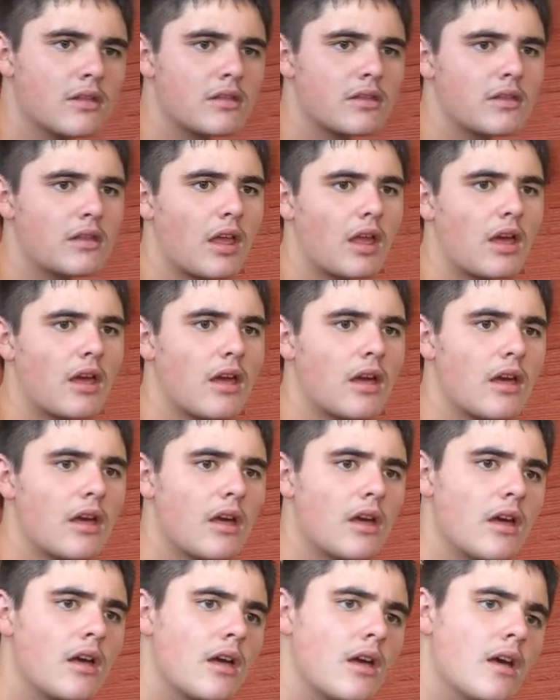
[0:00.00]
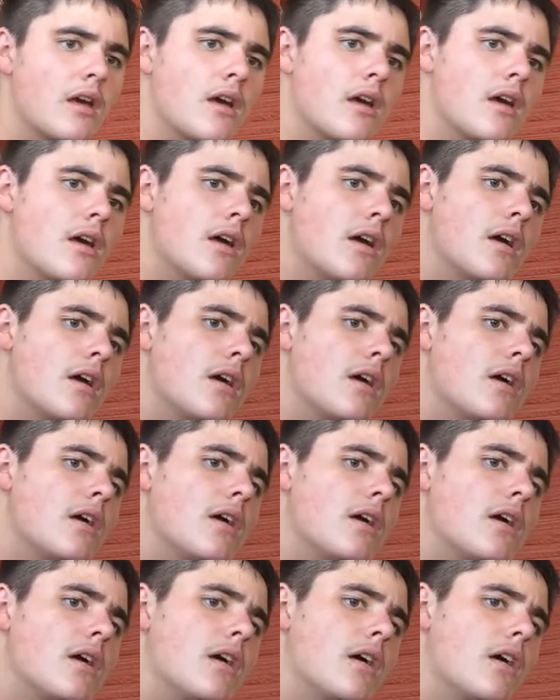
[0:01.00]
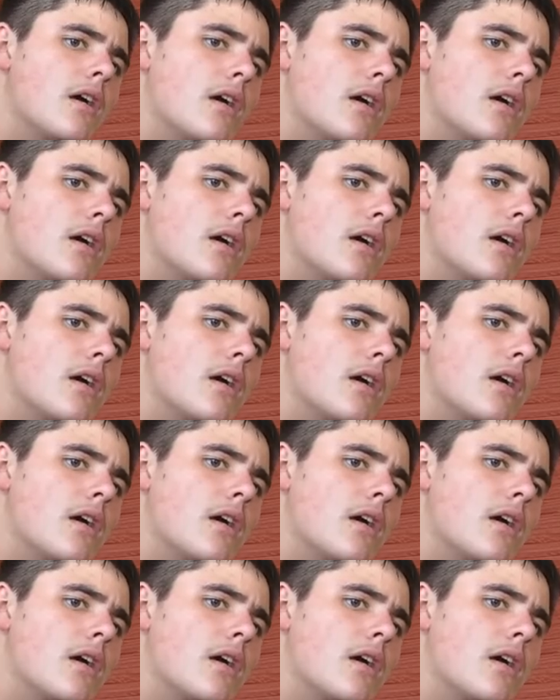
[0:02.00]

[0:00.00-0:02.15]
(no one is talking)